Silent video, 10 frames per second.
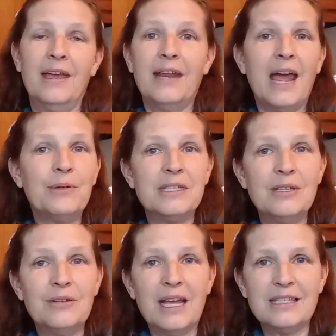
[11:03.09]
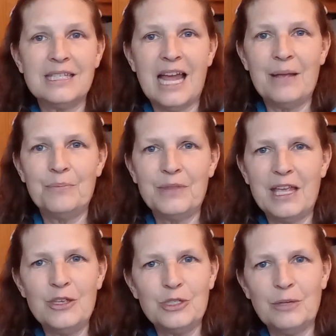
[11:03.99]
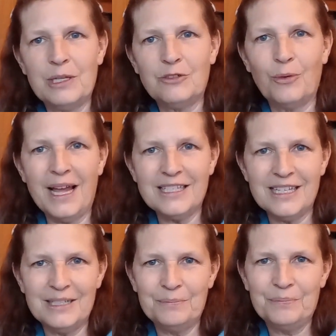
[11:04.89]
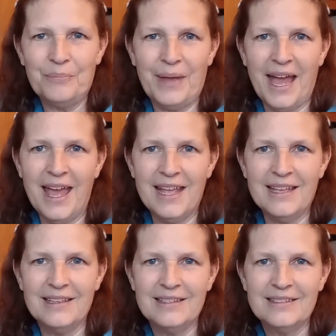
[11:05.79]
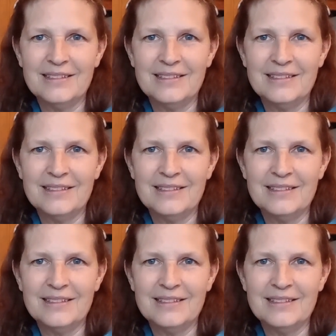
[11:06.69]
And I will see you next time. Thank you so much for watching. Bye.